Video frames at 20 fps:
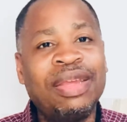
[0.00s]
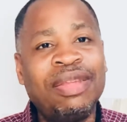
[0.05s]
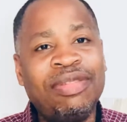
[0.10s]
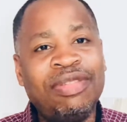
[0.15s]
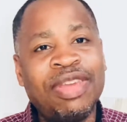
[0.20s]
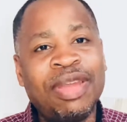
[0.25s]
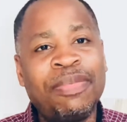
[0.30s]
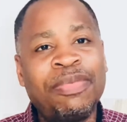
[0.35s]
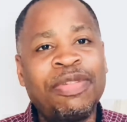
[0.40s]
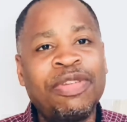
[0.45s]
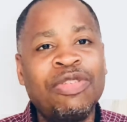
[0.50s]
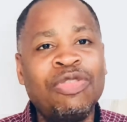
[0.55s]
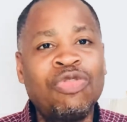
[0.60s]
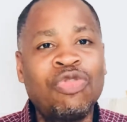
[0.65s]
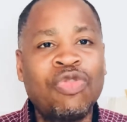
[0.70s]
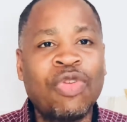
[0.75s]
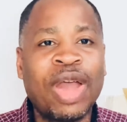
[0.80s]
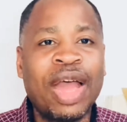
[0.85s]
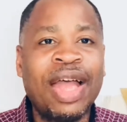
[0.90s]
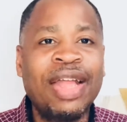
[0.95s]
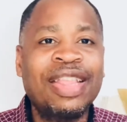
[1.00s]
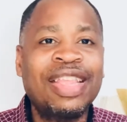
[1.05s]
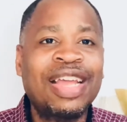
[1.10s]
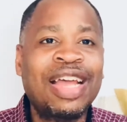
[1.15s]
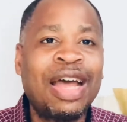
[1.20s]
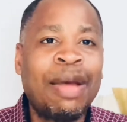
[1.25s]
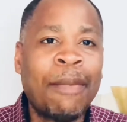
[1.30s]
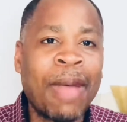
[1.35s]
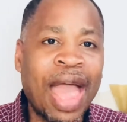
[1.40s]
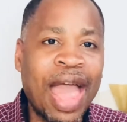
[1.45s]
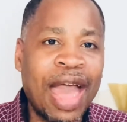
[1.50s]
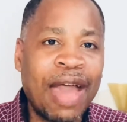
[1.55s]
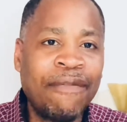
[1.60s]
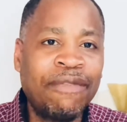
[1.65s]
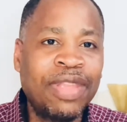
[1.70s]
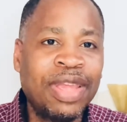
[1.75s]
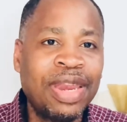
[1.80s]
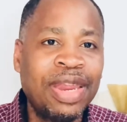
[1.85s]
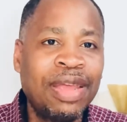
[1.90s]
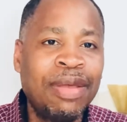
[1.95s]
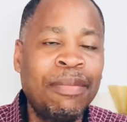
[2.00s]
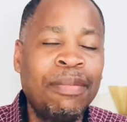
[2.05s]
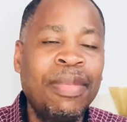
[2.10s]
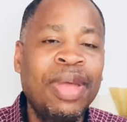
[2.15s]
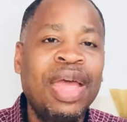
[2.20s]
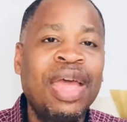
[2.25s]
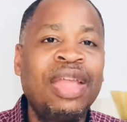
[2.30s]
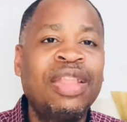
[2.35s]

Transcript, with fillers: Egyptians tried to come after them,